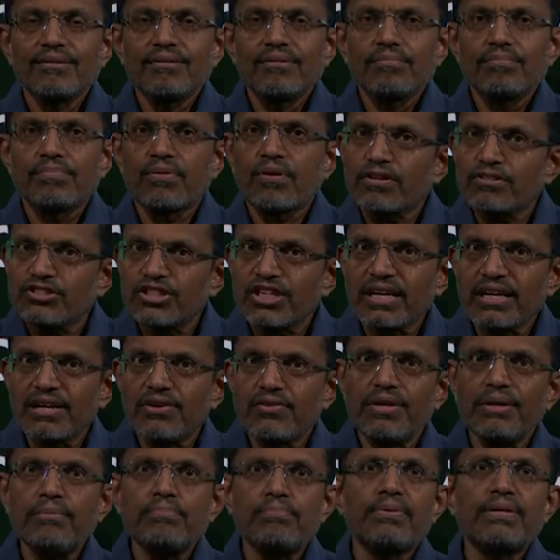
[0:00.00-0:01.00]
Project
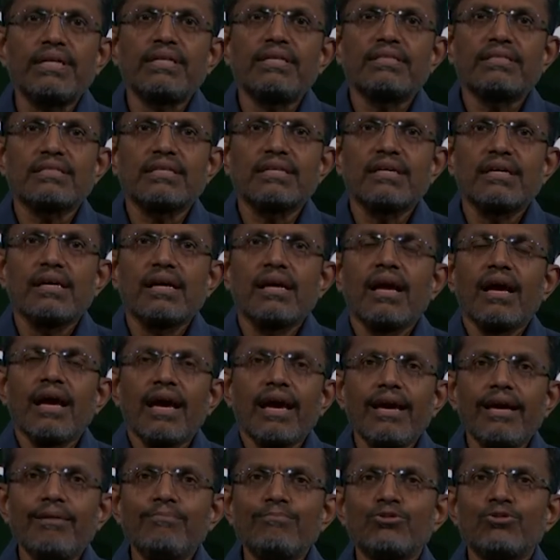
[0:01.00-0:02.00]
Greenprint
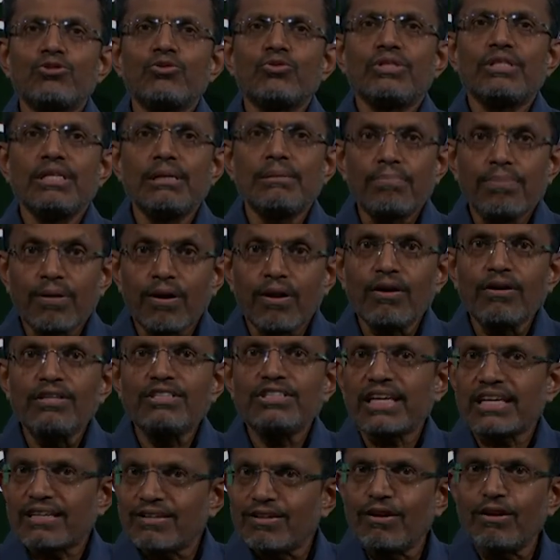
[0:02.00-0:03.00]
aims to deploy
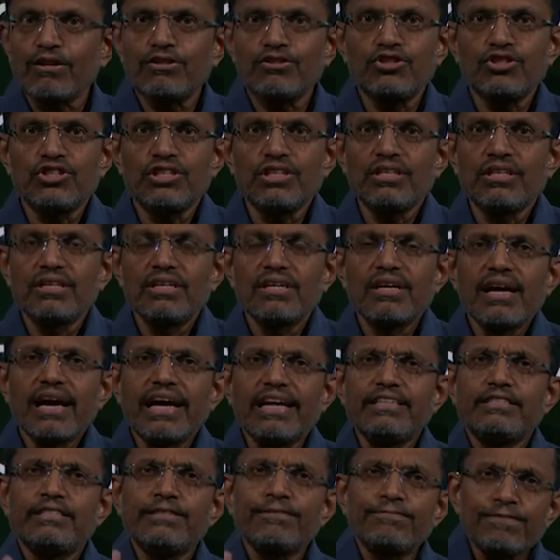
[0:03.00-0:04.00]
technology
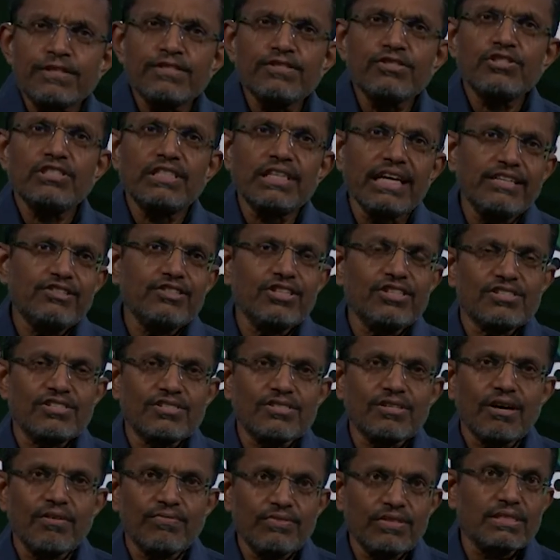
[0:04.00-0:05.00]
at different
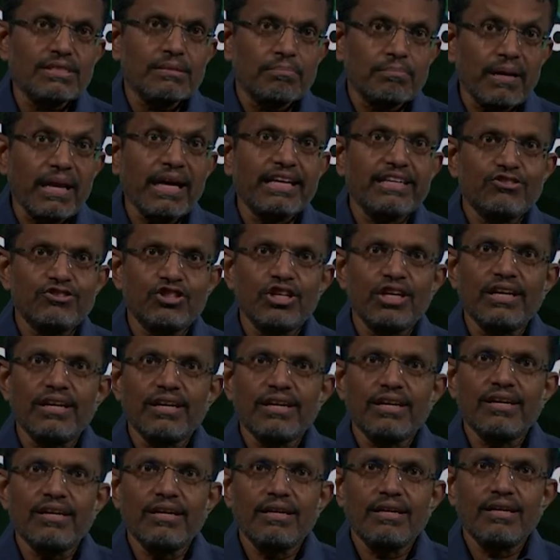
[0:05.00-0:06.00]
stages of the supply chain
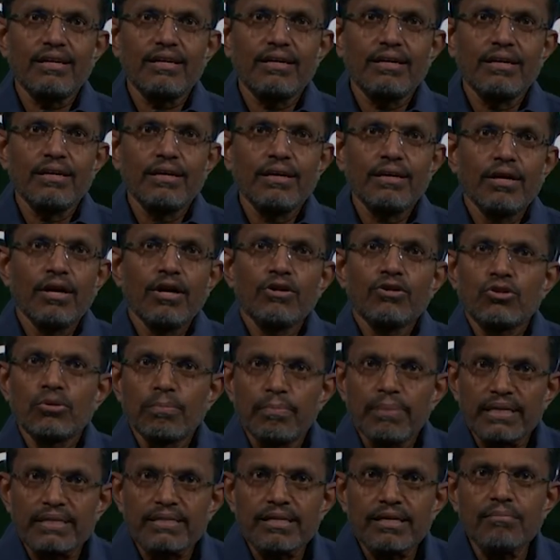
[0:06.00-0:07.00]
to
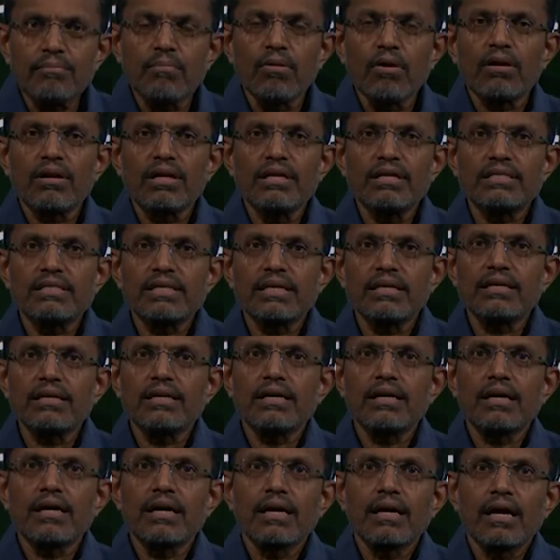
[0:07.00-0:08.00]
better monitor
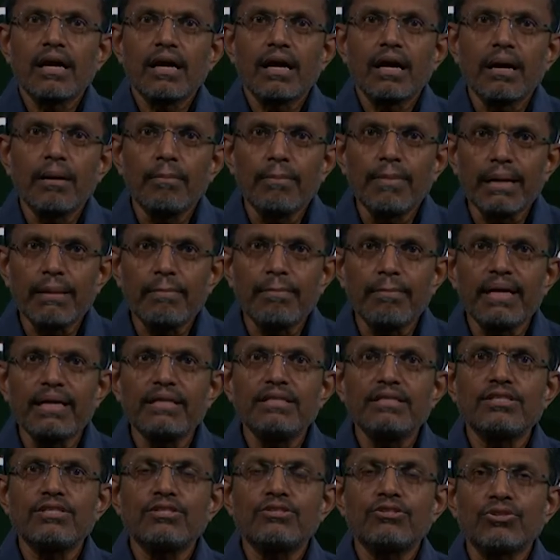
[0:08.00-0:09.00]

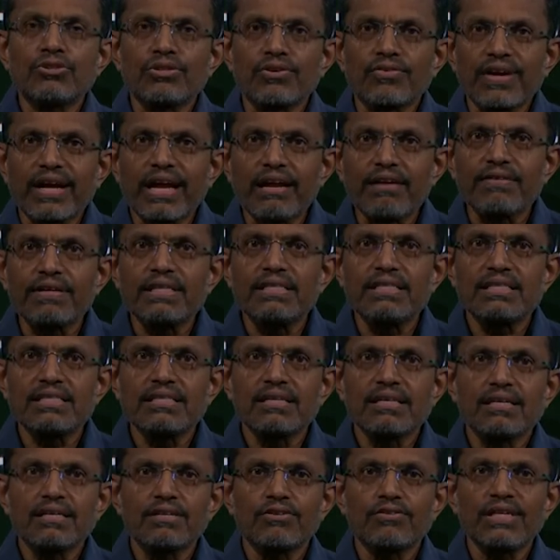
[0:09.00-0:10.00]
commitment to the relevant
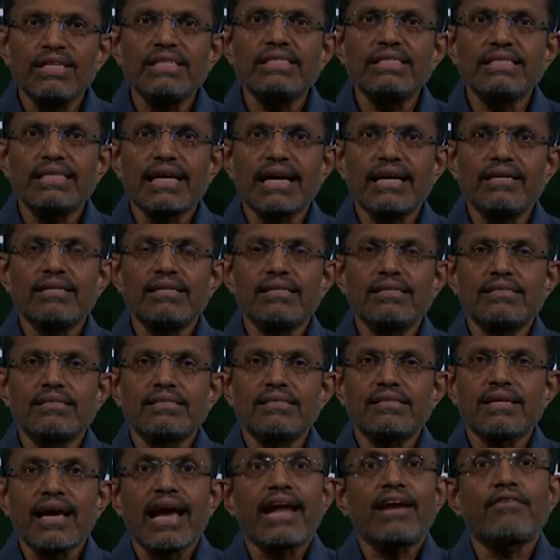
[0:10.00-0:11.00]
green
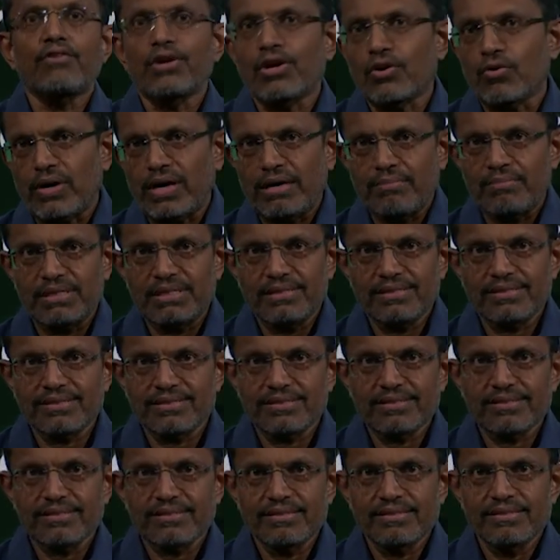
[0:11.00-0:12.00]
standards and requirements.